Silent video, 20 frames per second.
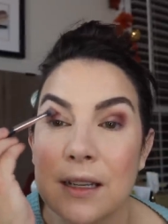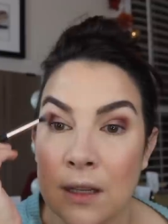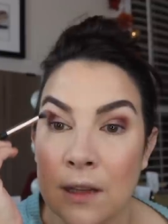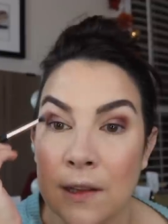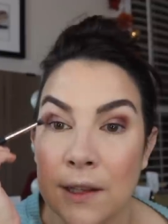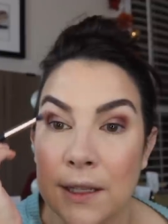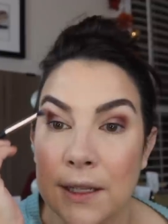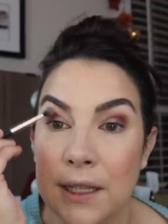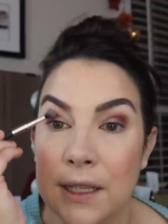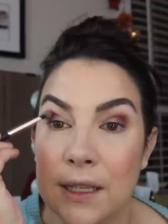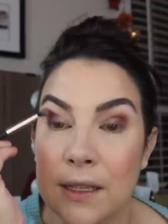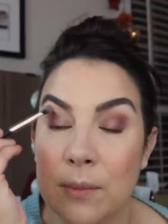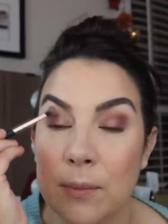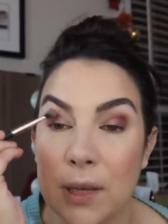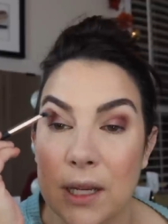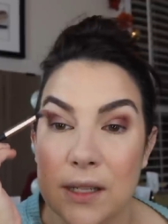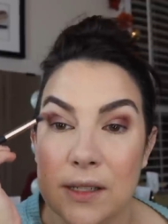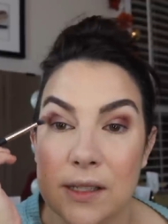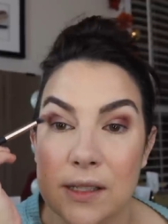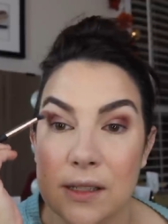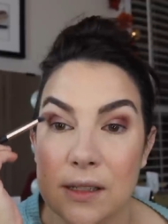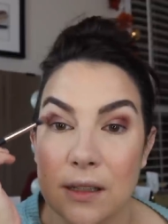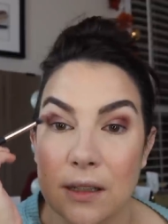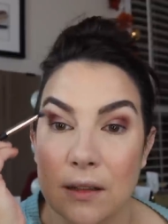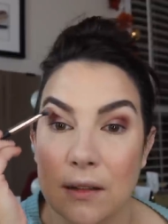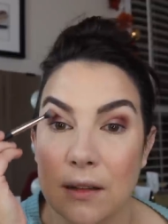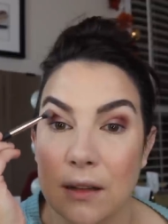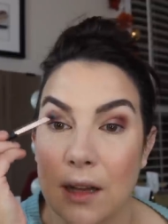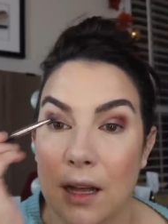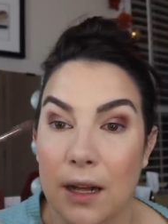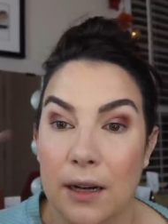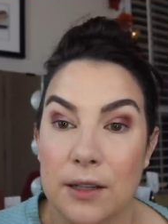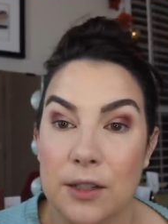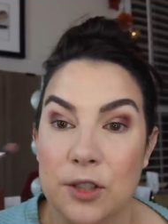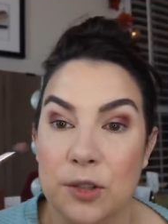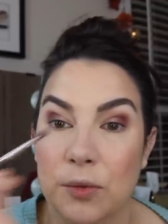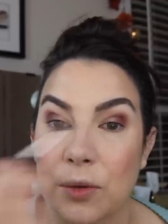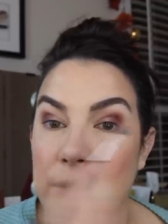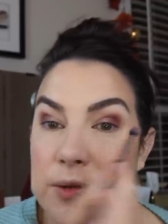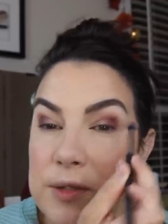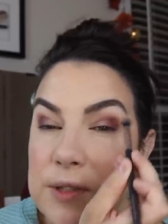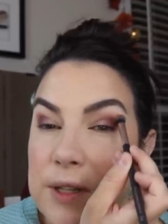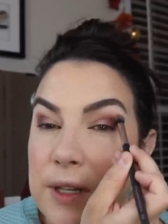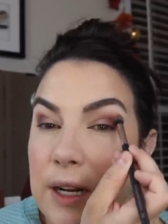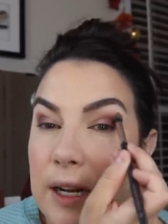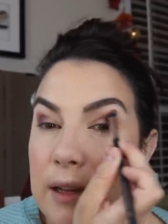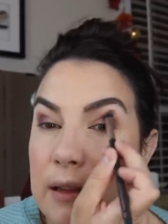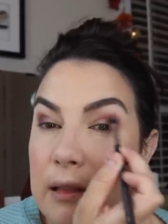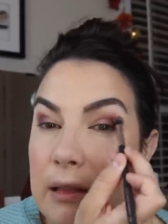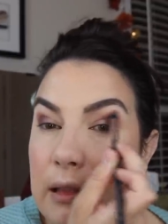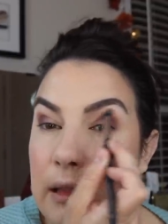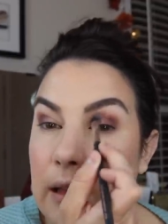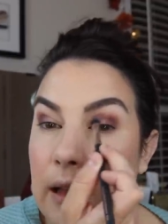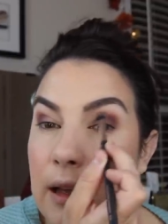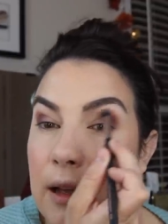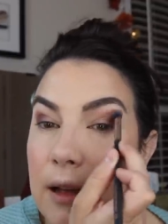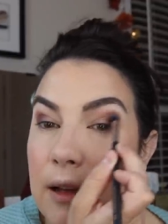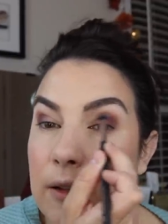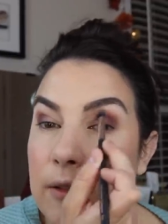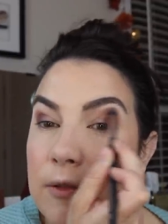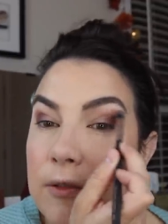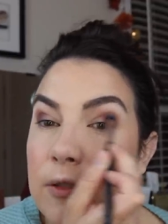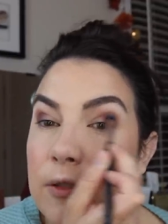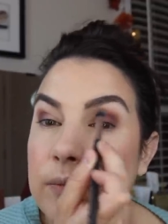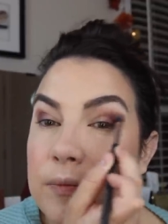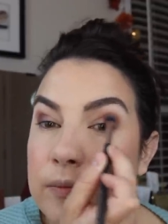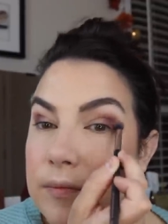Clinique makes a lot of duos that I love.